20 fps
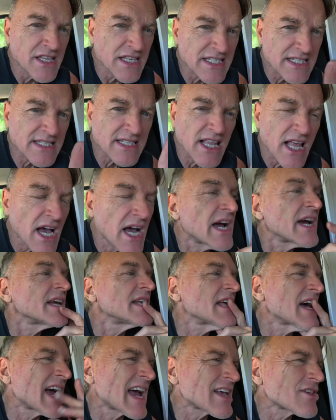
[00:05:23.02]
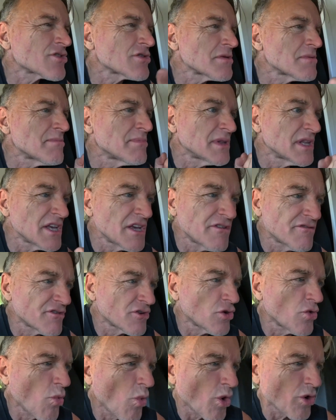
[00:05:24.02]
the slide. I actually believe
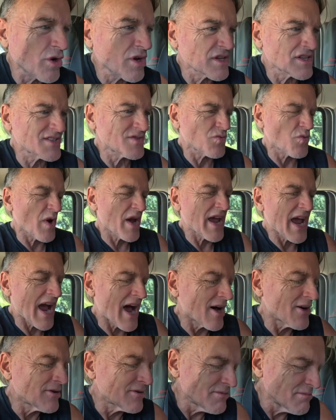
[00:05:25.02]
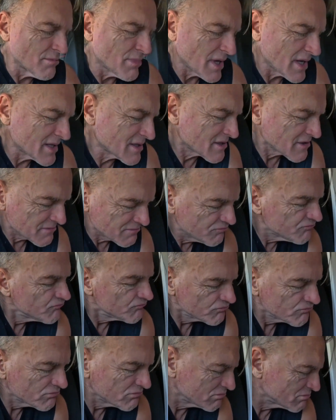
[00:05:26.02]
it'll work its way out, but
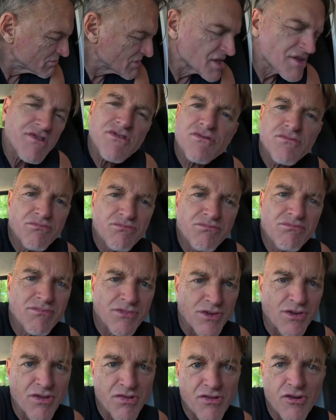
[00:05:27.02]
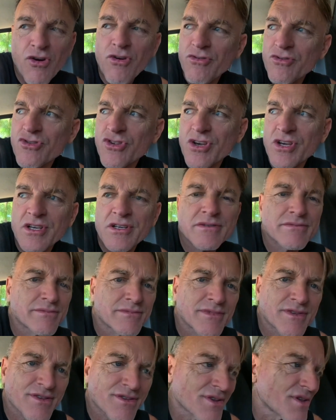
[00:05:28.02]
it's discouraging.
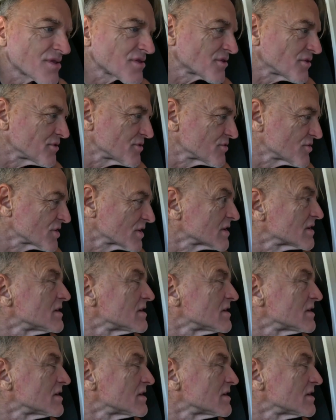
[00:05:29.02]
It's discouraging.